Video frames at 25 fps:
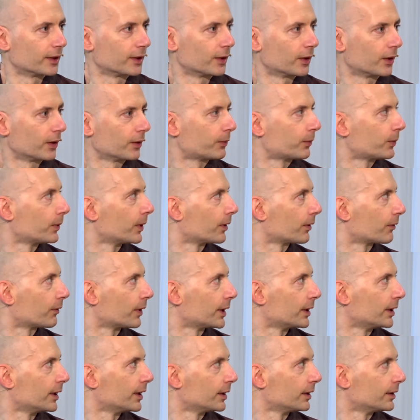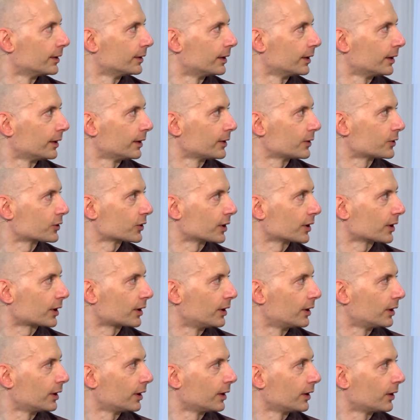You know, if you're already diligent,
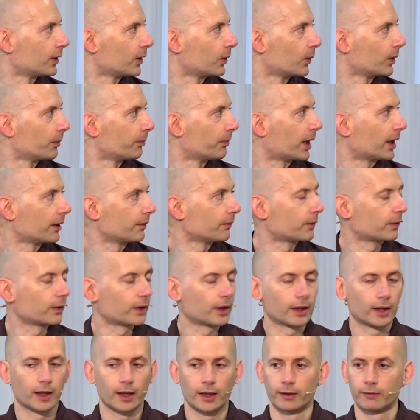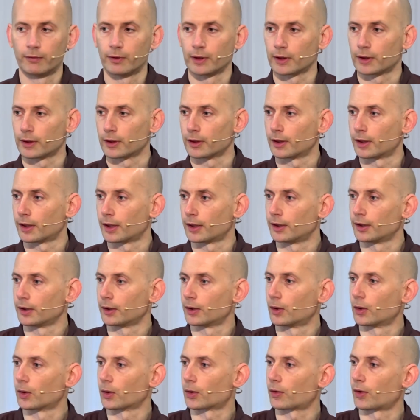clearly knowing, mindful, and letting
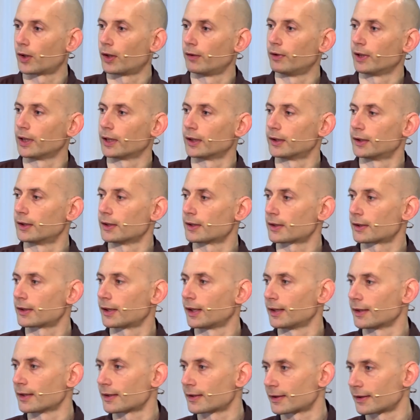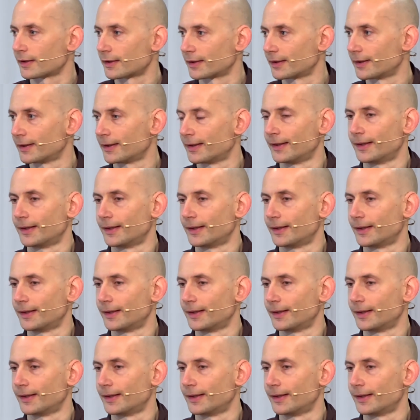go, craving a distaste,